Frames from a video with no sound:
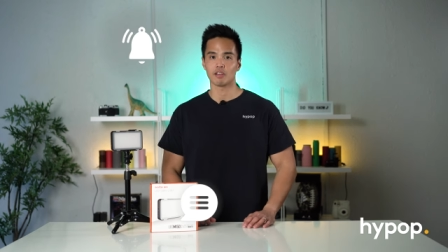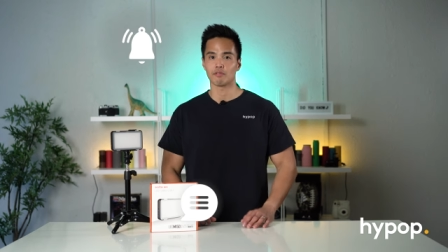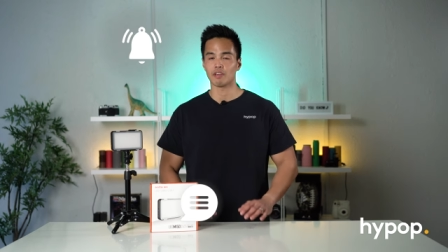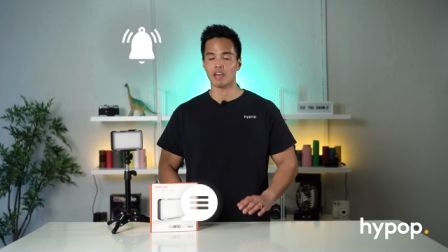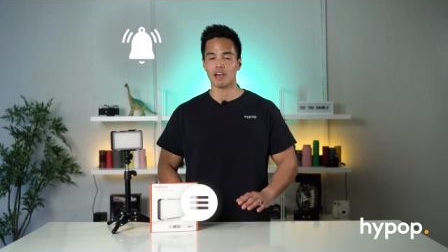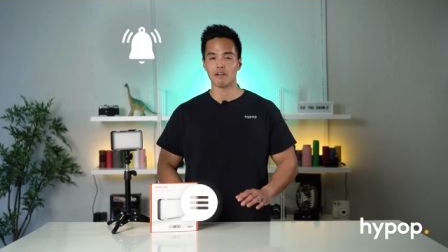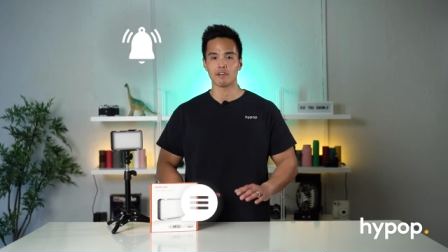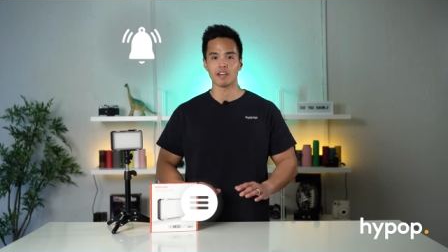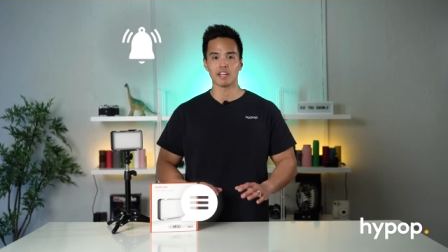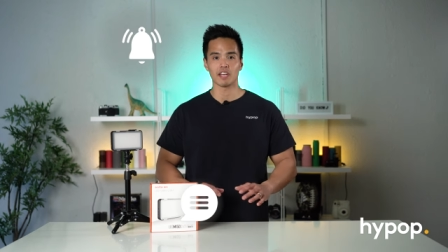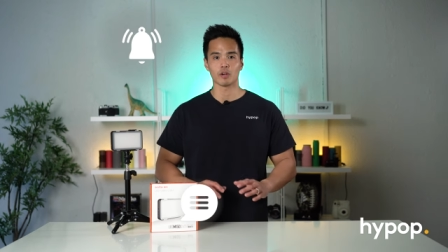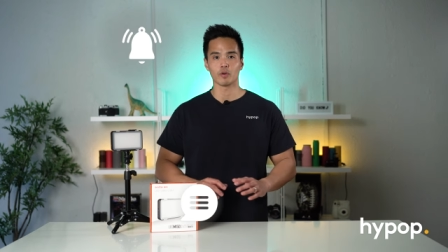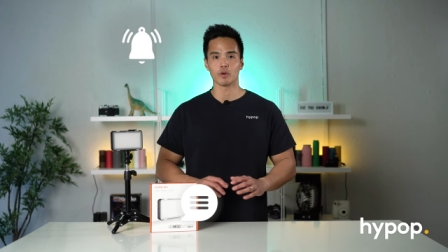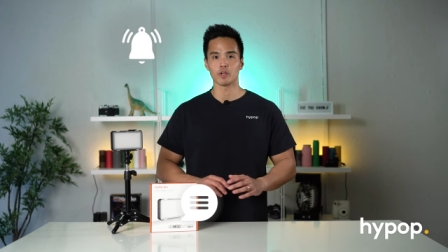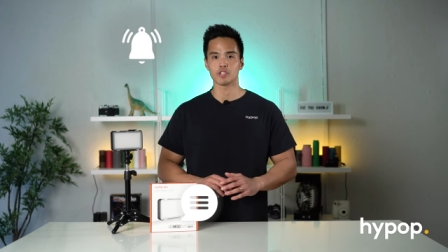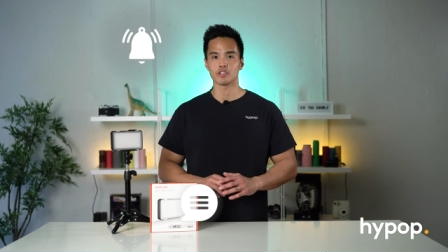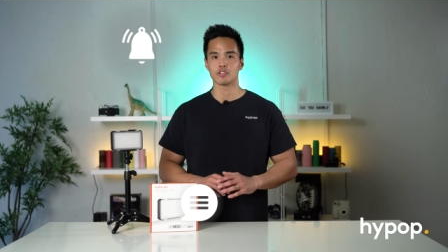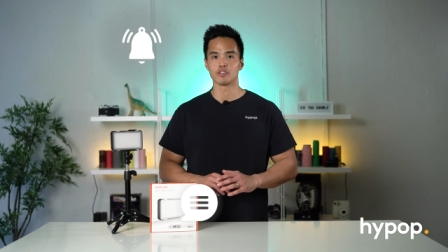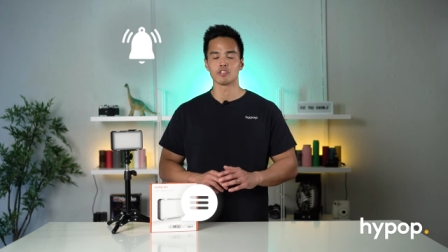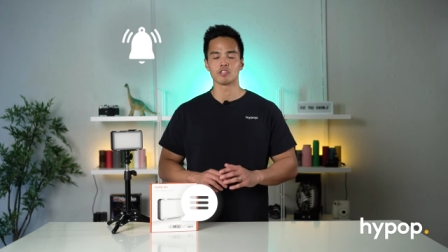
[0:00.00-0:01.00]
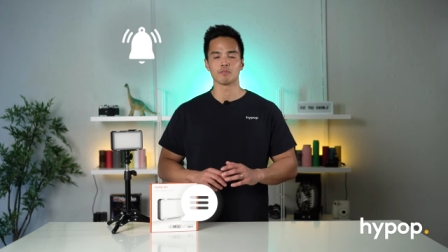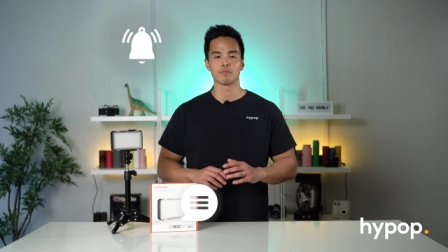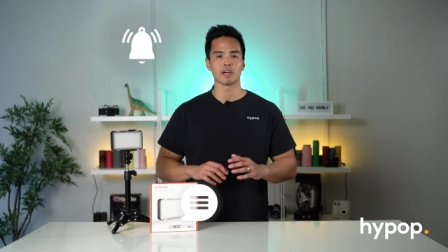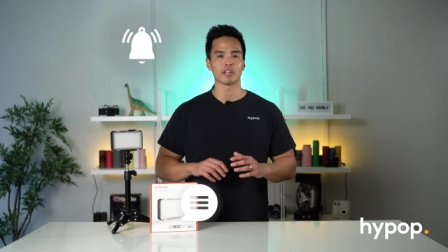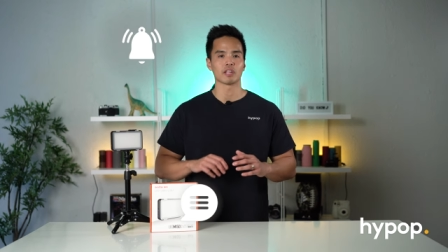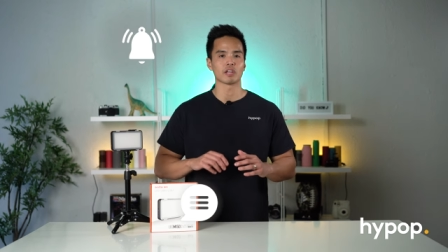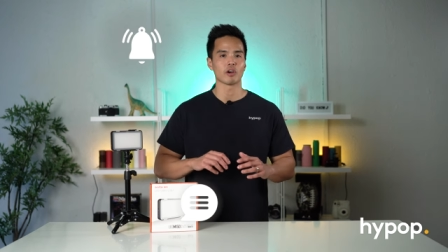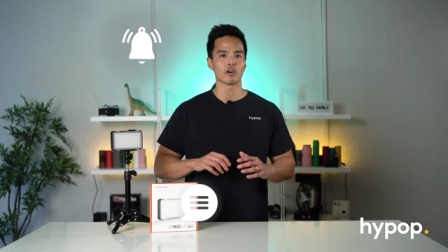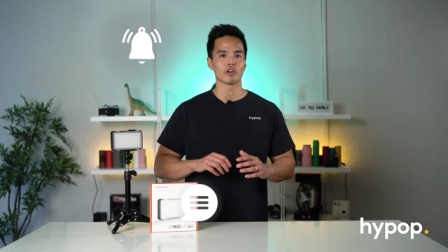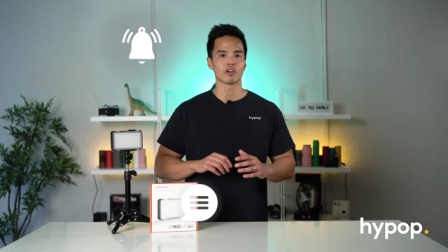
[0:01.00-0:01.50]
if you have any questions
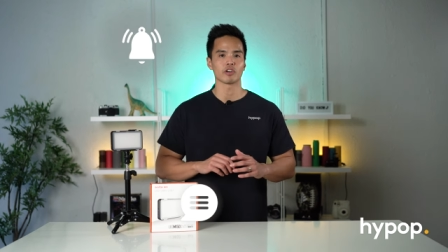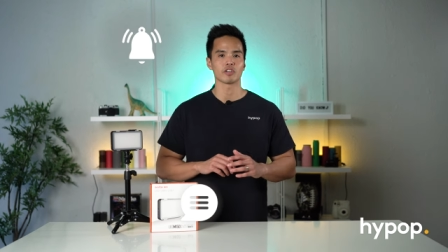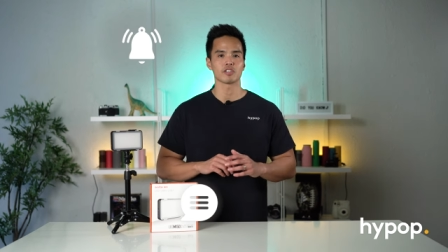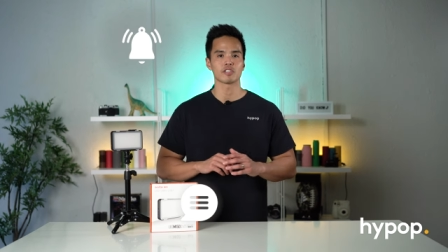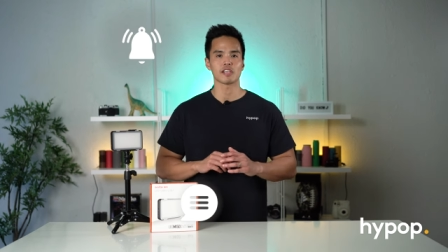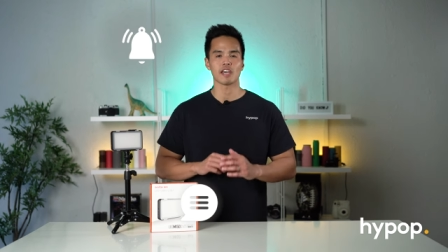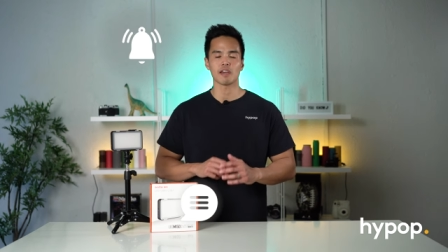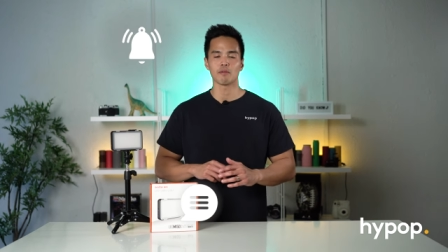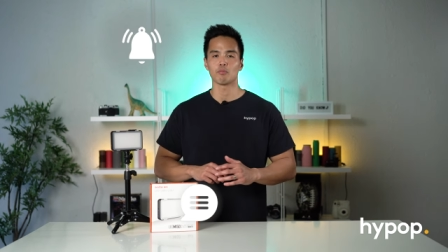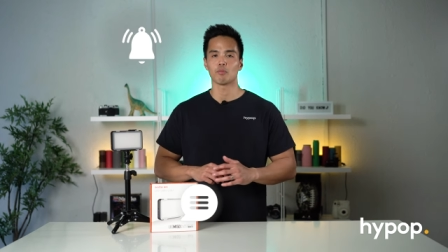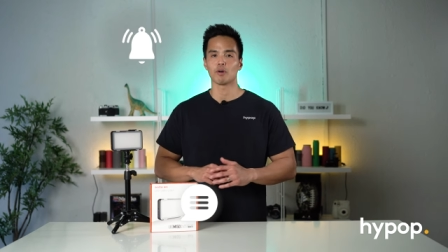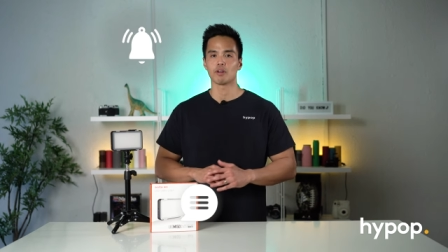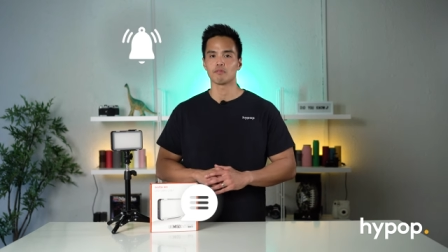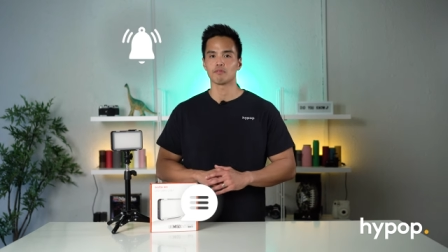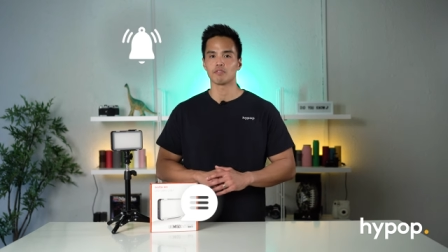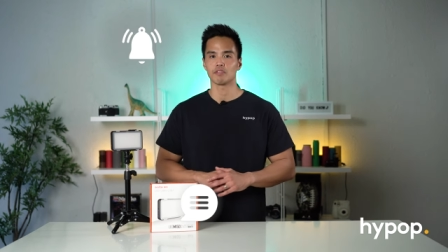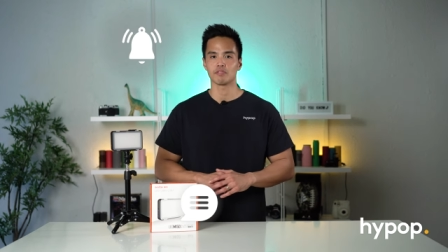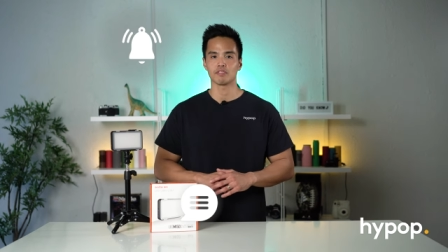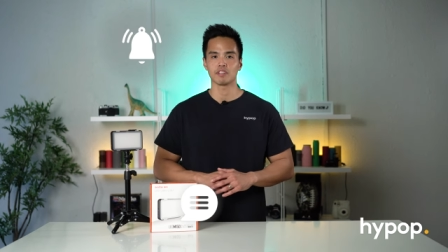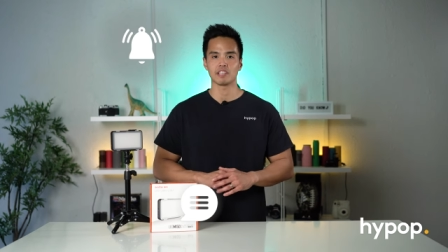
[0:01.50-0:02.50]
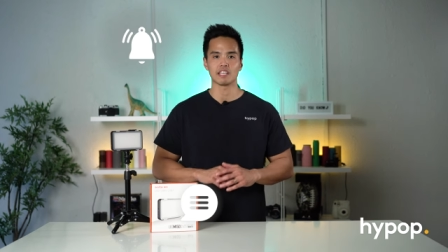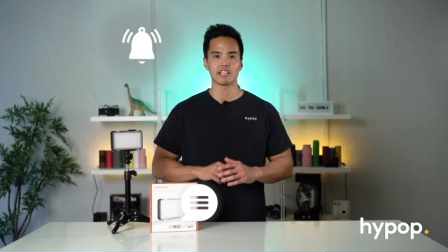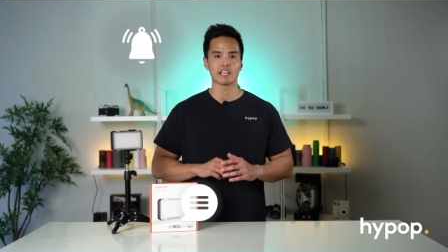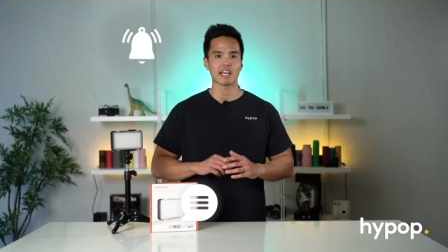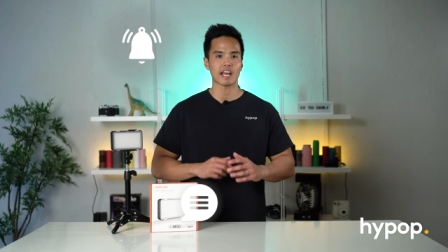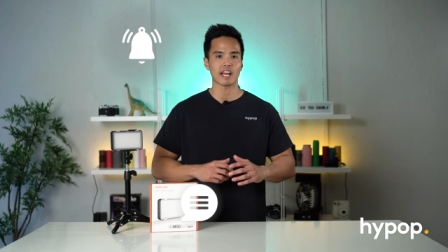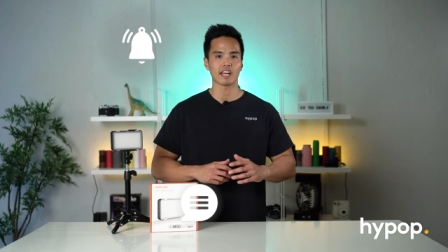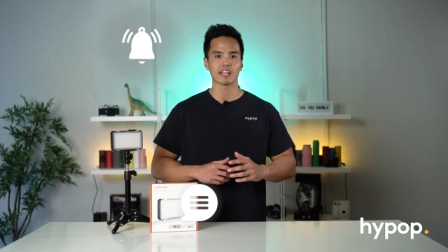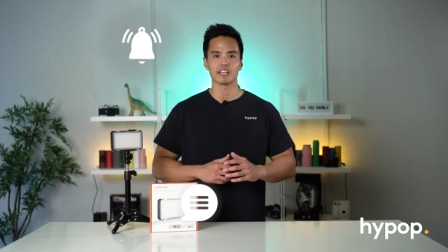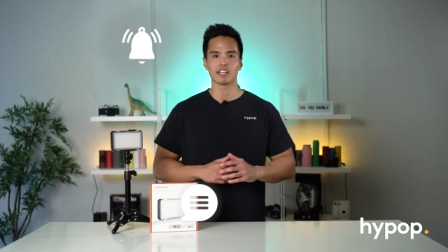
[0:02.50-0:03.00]
about the Godox M150
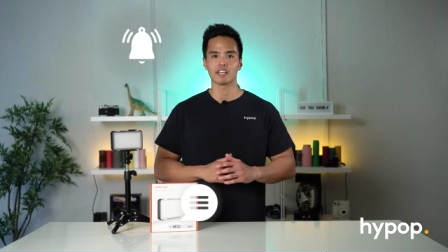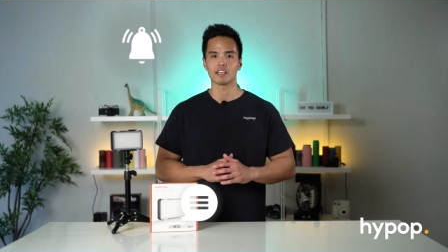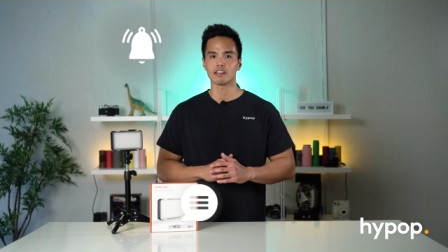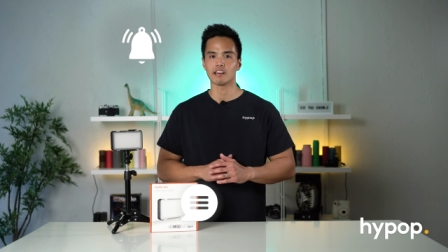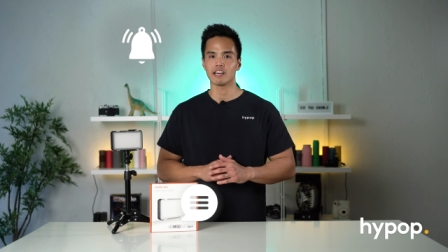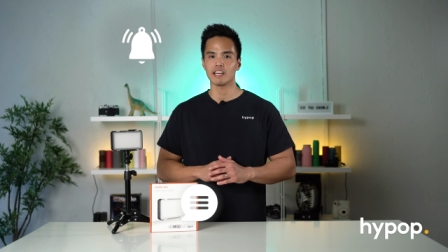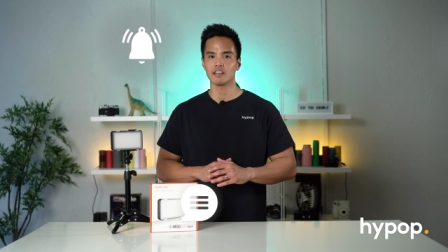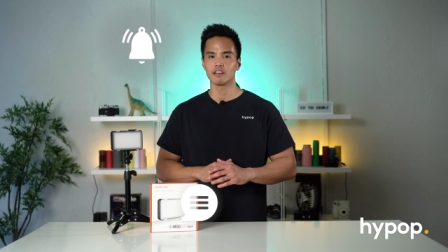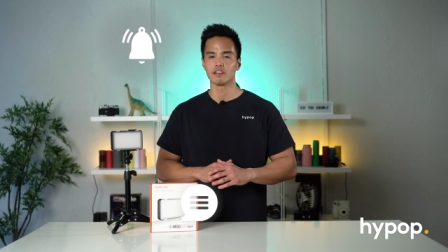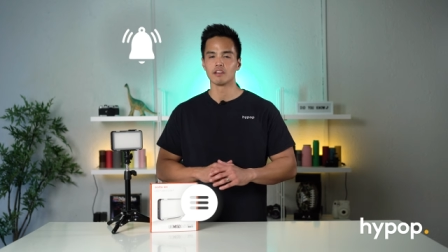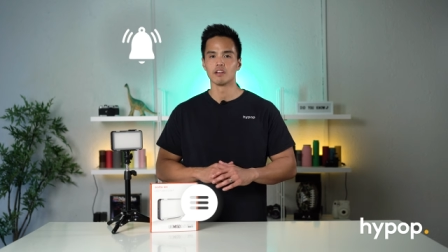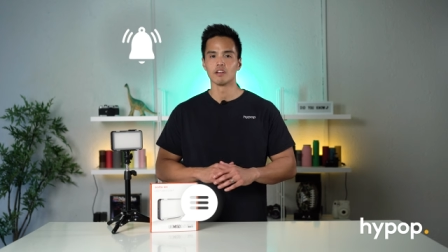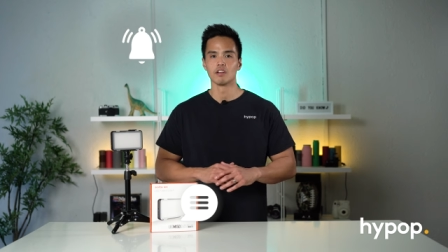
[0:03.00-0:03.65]
LED light,